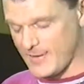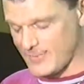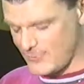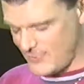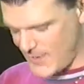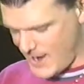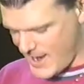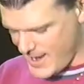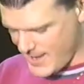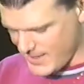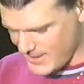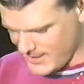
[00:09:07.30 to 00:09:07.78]

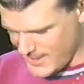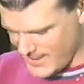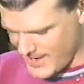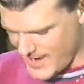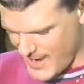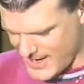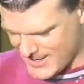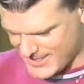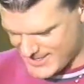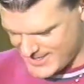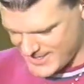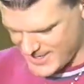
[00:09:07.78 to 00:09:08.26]
And
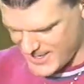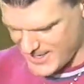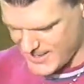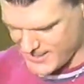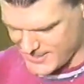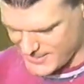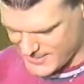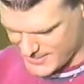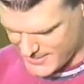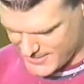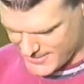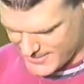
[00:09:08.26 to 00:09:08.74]
finally I
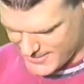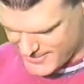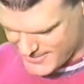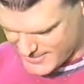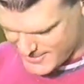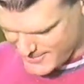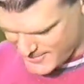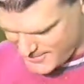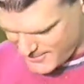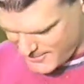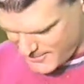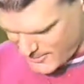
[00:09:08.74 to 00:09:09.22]
said,
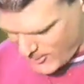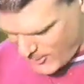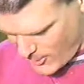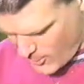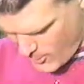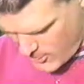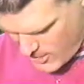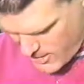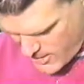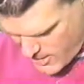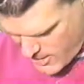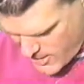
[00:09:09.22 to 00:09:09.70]

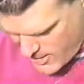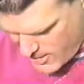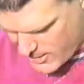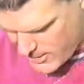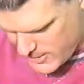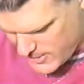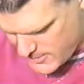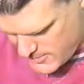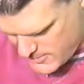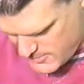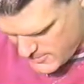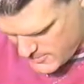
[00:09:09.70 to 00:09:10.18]

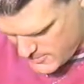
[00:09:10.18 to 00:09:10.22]
okay,